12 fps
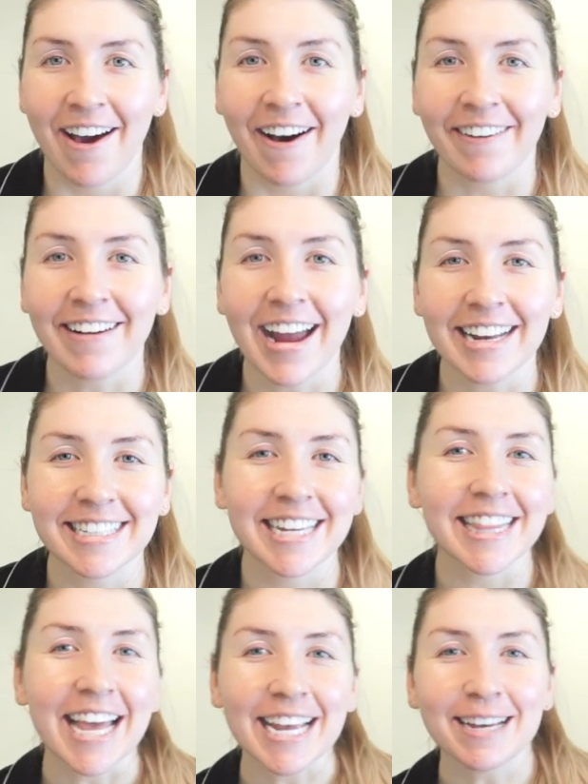All right,
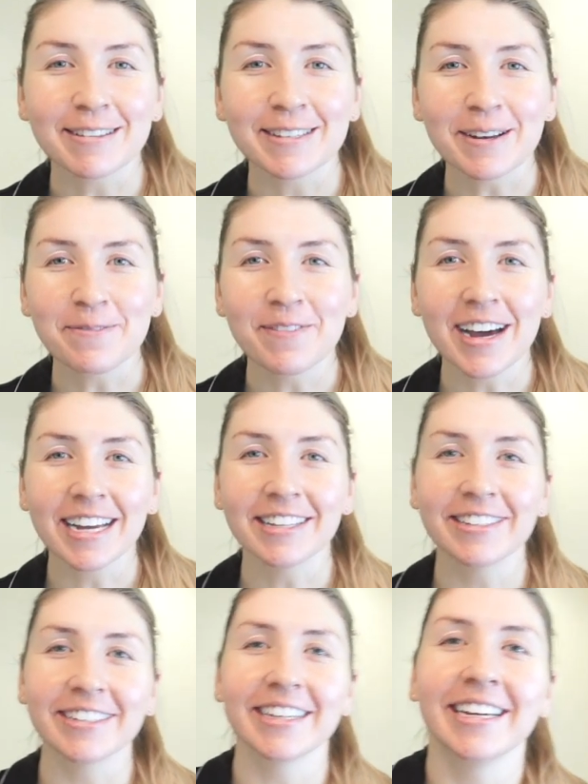thank you so
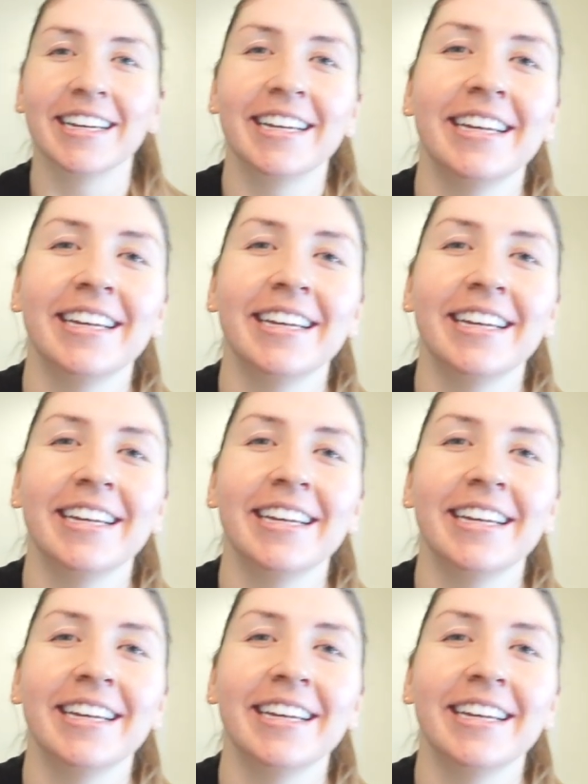much.